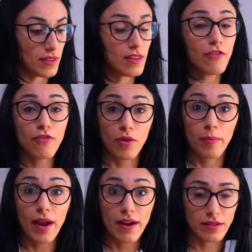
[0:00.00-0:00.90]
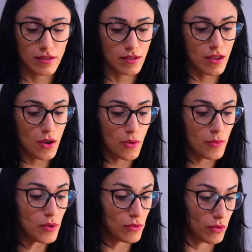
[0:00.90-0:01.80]
the 4 parts
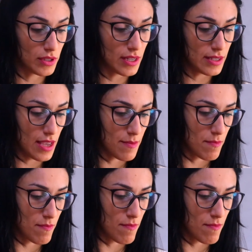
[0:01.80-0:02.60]
will look the same.